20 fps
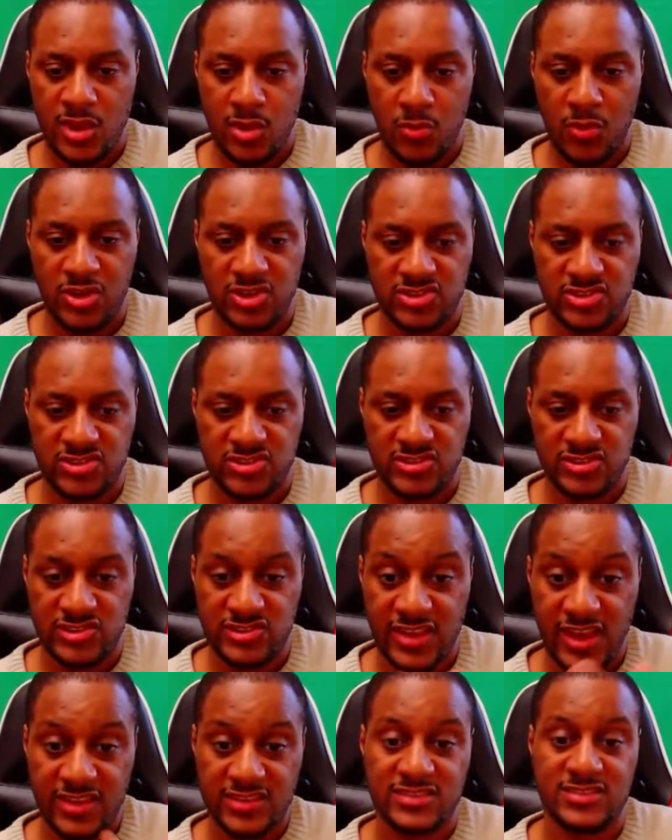which
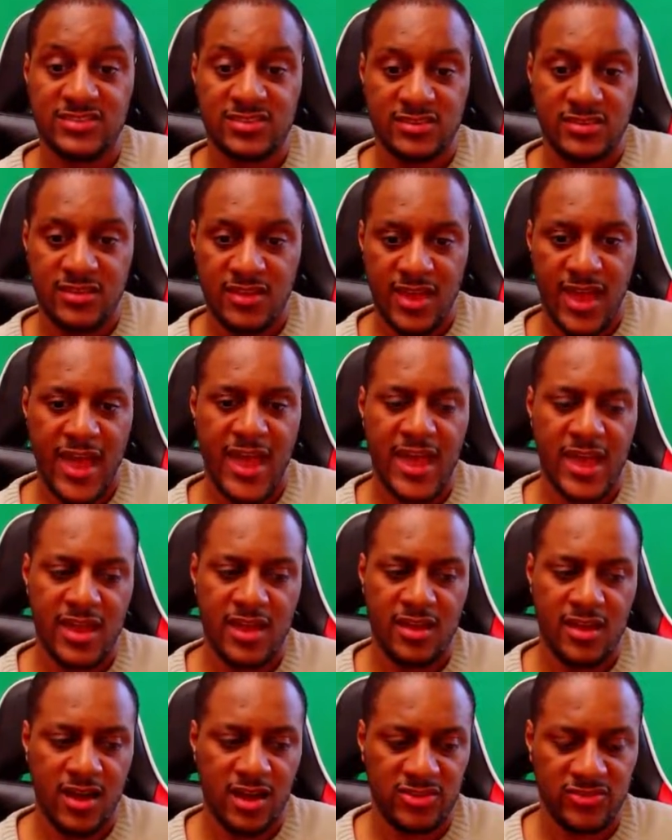suggests, hey,
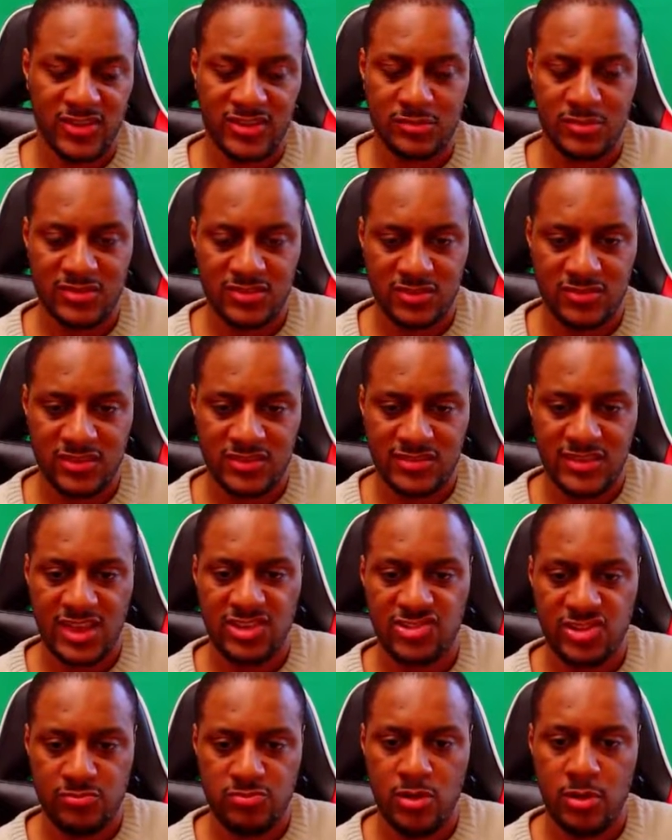I was thinking to myself, this is
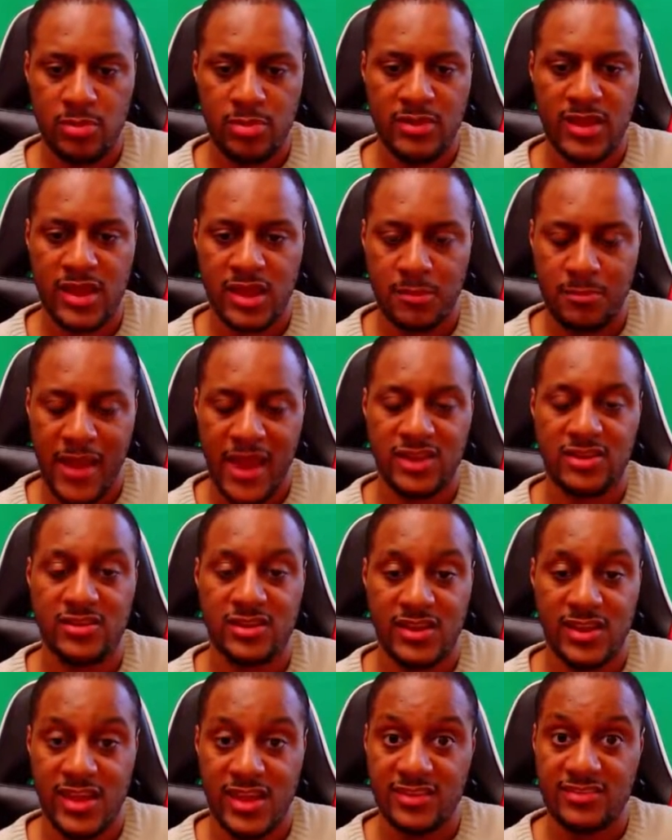actually probably a companion,
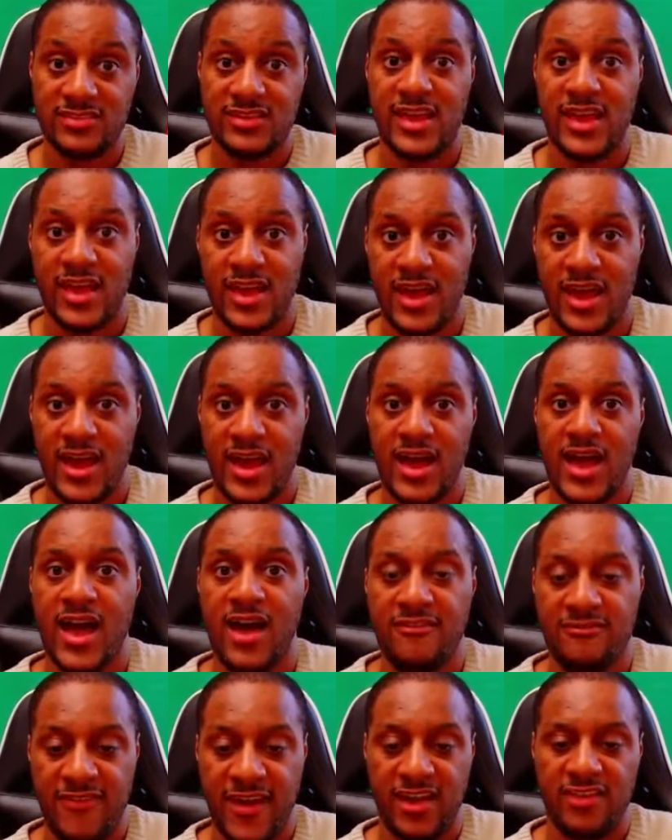and it is yet
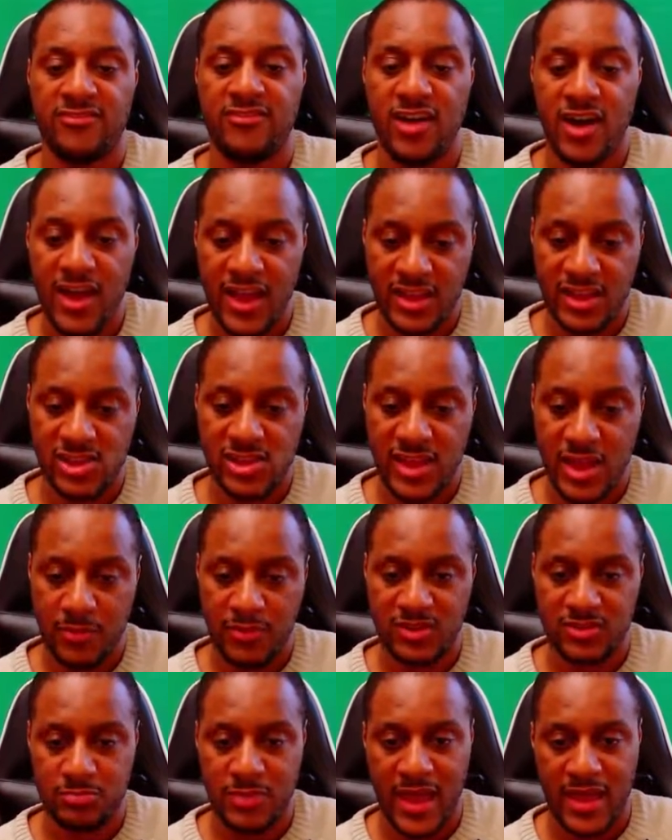a Fang for Hire that you get
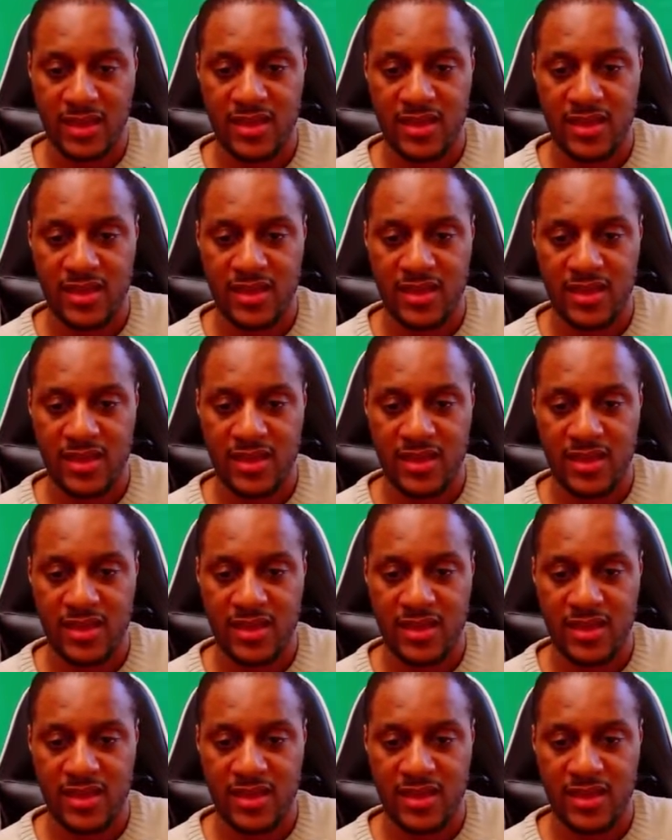with this pack.